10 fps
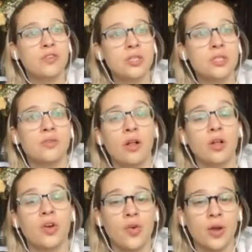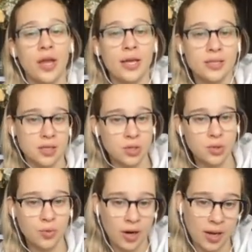first of all, create an
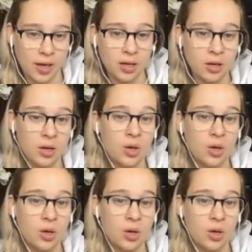array